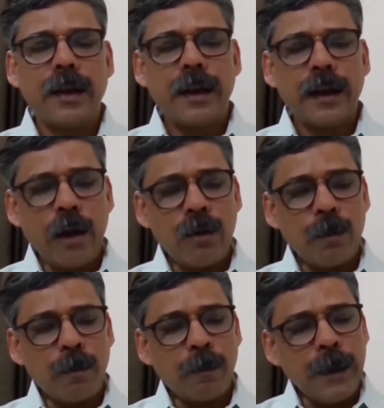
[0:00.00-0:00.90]
Now,
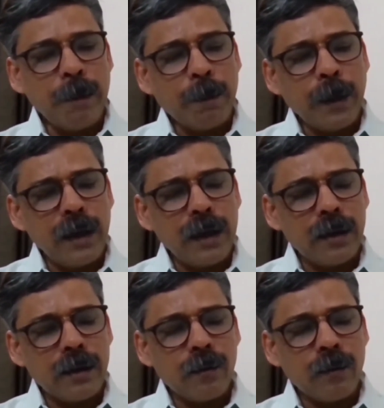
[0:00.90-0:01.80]
people
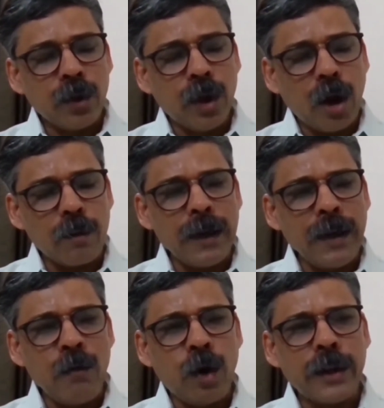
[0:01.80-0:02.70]

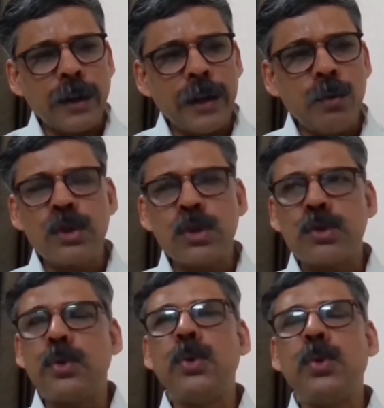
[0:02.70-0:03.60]
normally what they used
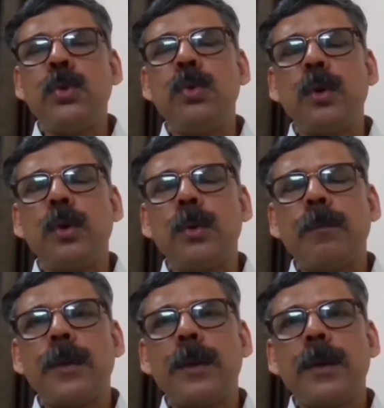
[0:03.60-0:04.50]
to do,
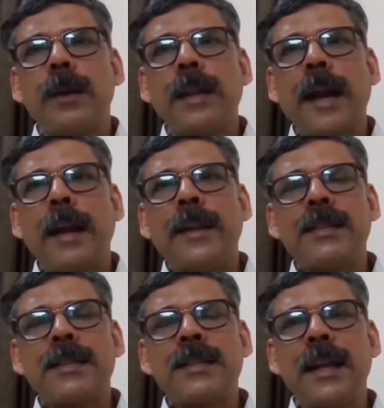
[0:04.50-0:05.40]
that they
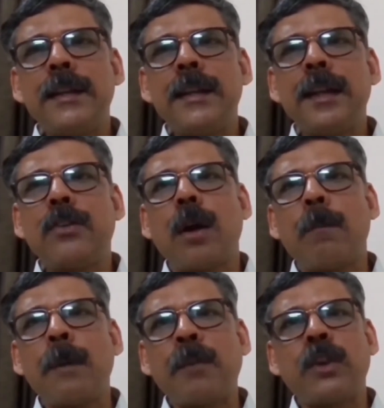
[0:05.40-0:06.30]
select the
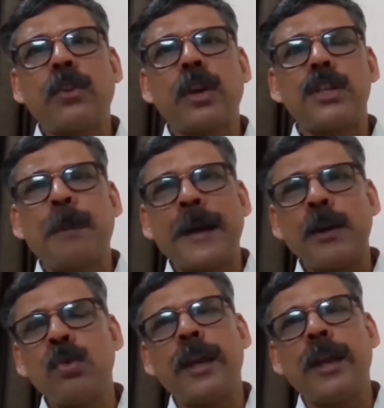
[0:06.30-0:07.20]
topic with respect
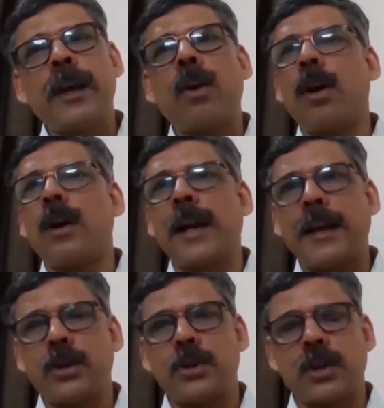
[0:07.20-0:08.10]
to their
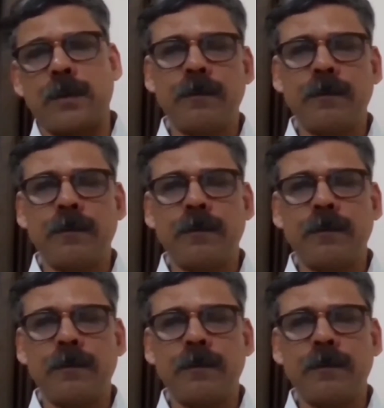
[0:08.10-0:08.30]
organization.